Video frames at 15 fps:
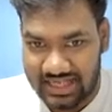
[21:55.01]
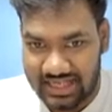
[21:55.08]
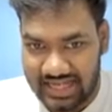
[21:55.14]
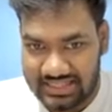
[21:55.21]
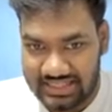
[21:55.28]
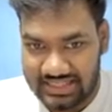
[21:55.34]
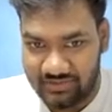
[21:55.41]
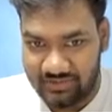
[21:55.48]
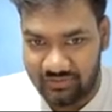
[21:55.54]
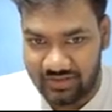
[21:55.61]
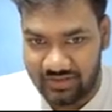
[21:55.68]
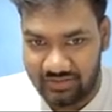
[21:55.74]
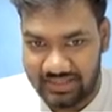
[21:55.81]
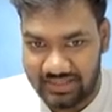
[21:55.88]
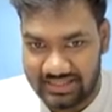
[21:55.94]
Tax revenue
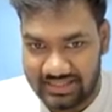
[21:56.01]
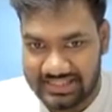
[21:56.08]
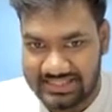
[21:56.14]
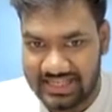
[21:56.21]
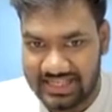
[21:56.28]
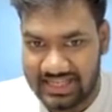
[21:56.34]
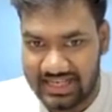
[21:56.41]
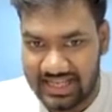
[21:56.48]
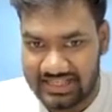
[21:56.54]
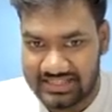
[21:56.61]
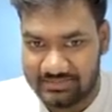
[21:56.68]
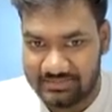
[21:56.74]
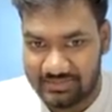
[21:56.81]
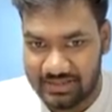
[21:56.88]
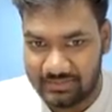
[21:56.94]
will be this area,
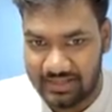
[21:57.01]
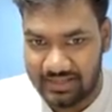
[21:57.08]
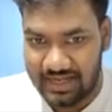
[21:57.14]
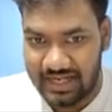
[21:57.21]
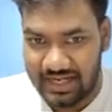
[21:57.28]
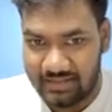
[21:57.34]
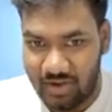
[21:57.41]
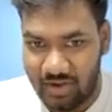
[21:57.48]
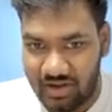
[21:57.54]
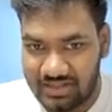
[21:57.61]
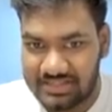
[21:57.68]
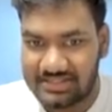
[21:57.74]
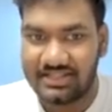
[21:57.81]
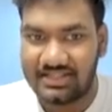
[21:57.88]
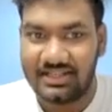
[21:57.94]
this purple color
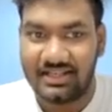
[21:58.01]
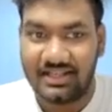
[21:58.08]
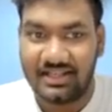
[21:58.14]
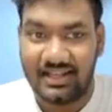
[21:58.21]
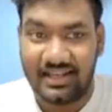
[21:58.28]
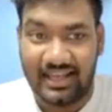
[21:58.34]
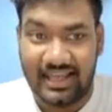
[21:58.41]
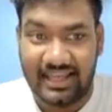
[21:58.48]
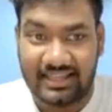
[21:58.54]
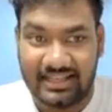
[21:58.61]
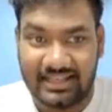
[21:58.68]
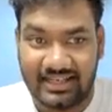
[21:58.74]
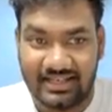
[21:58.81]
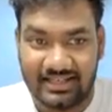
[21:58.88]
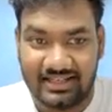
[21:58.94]
box, and
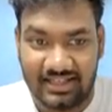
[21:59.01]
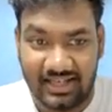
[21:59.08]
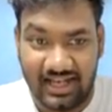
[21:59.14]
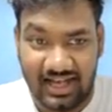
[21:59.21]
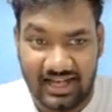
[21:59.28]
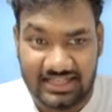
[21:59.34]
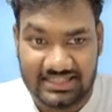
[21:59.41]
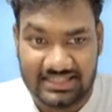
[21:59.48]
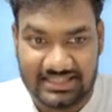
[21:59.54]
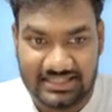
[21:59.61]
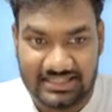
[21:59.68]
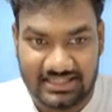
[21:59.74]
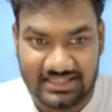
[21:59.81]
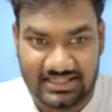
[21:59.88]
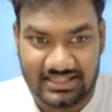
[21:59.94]
then the last
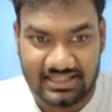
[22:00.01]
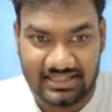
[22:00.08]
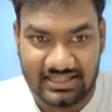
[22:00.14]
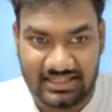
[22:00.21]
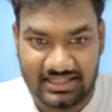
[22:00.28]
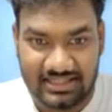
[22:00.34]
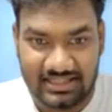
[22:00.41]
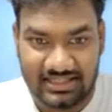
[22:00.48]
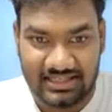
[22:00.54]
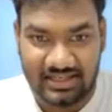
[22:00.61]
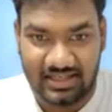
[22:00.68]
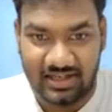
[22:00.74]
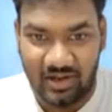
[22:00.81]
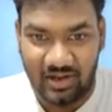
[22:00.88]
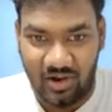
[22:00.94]

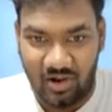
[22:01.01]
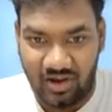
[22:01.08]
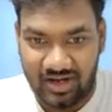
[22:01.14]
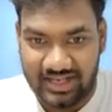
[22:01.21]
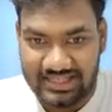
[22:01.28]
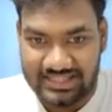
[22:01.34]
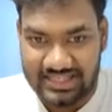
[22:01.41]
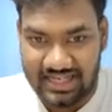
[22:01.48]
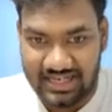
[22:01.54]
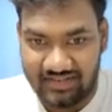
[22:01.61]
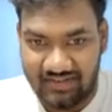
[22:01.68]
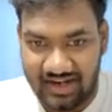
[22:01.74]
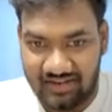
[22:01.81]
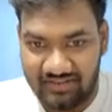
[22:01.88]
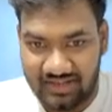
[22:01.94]
orange color
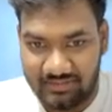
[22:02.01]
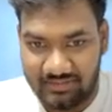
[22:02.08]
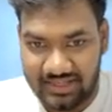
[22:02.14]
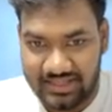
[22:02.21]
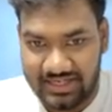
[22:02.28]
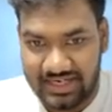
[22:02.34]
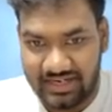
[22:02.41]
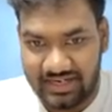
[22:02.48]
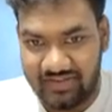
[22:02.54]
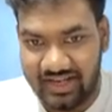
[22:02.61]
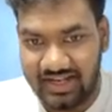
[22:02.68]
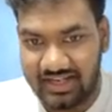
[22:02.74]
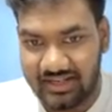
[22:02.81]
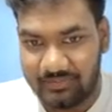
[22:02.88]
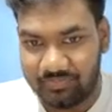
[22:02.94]
one will be the dead weight.